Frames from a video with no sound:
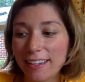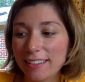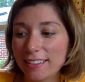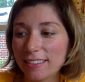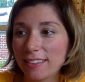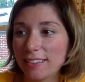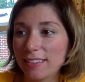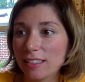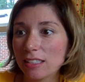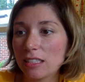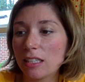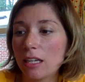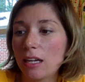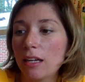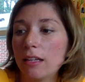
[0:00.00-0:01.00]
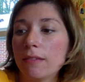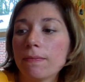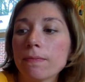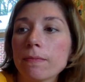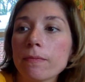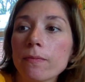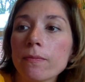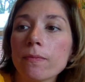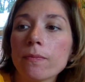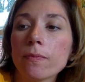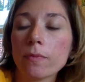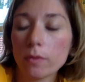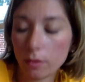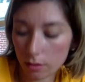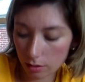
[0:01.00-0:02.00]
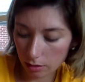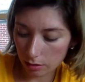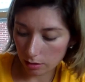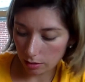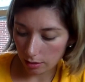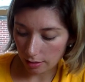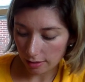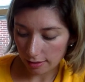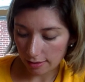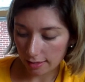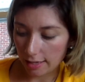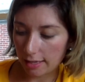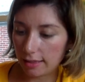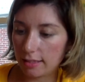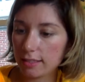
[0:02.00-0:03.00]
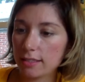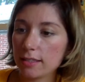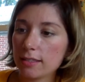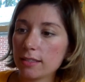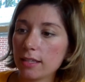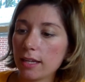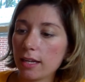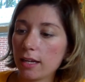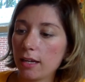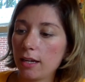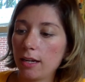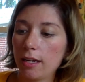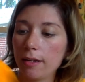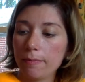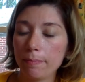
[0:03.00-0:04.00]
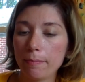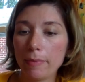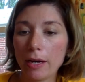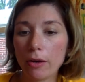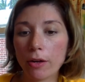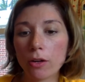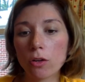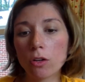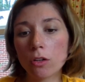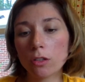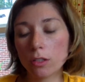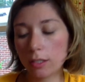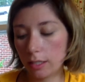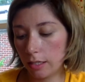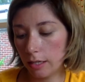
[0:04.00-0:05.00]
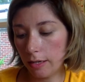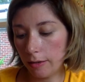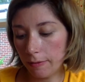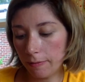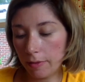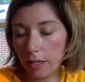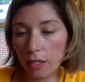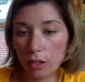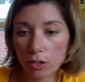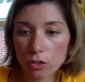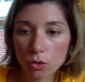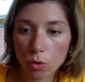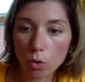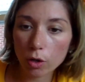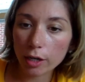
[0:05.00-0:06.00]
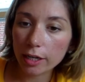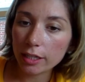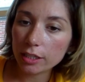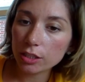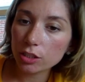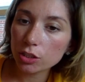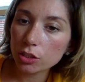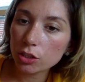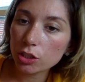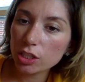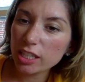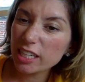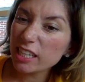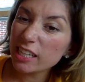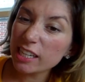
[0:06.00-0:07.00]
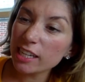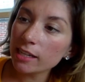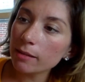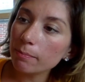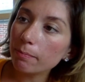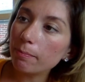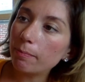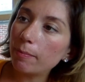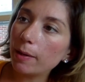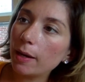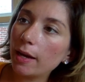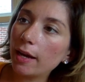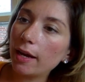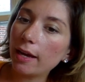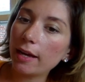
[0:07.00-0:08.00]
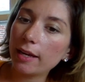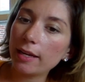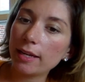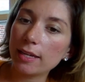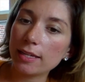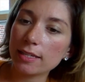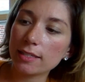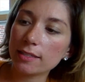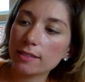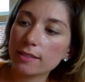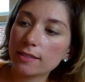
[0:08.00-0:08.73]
So there's that. And then this is like a marigold. It looks orangey, but it's